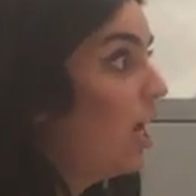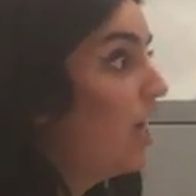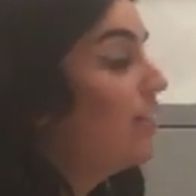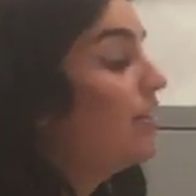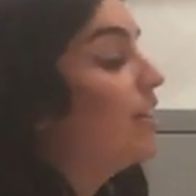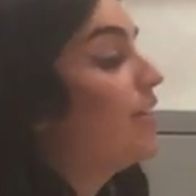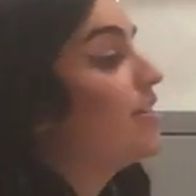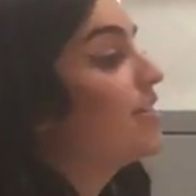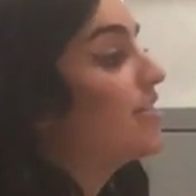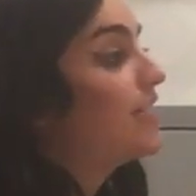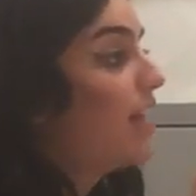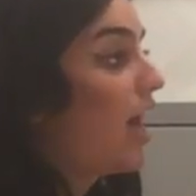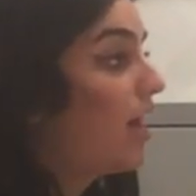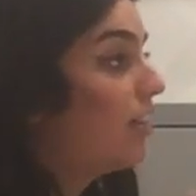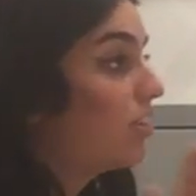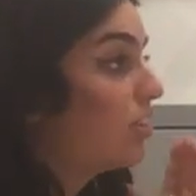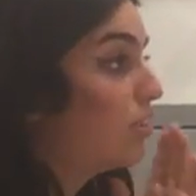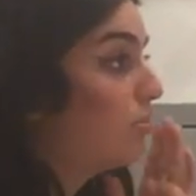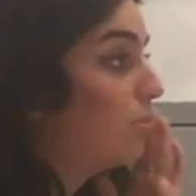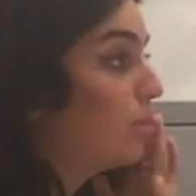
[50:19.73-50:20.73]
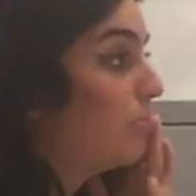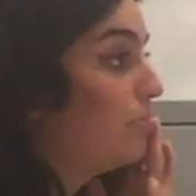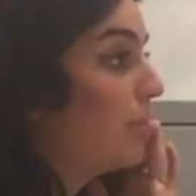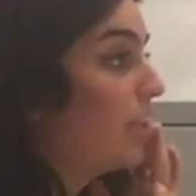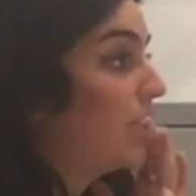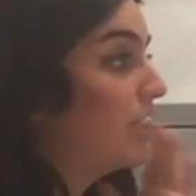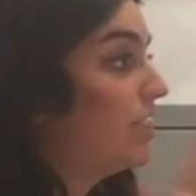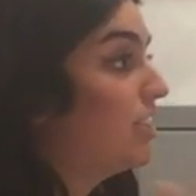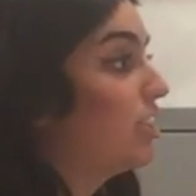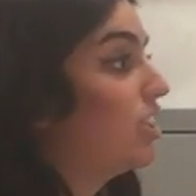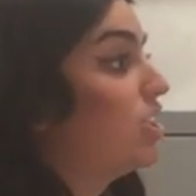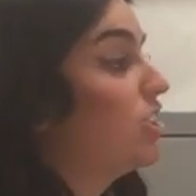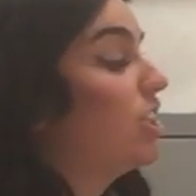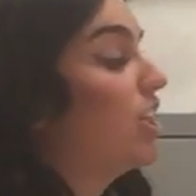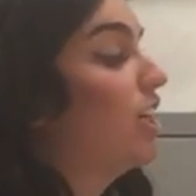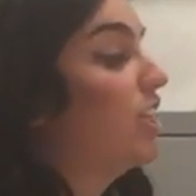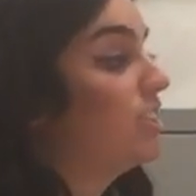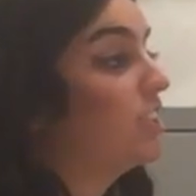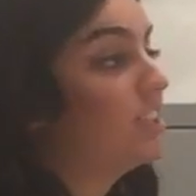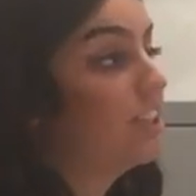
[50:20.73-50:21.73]
and then Statler would make a
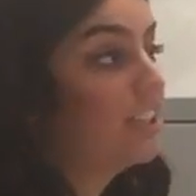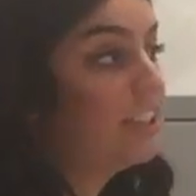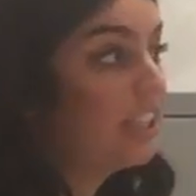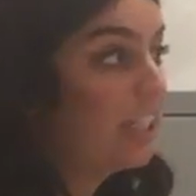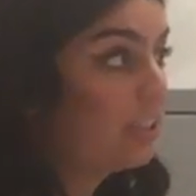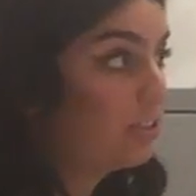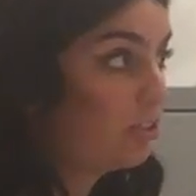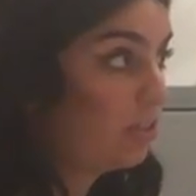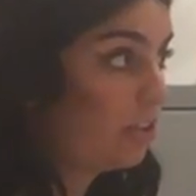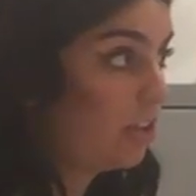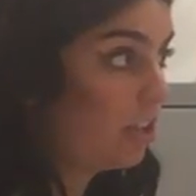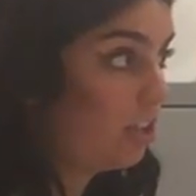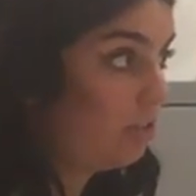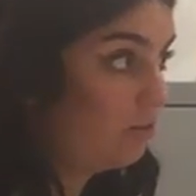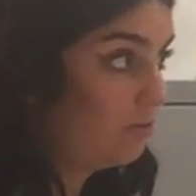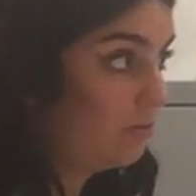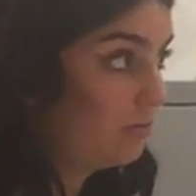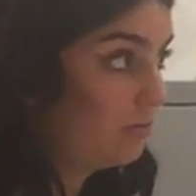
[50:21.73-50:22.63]
decision as to yes or no.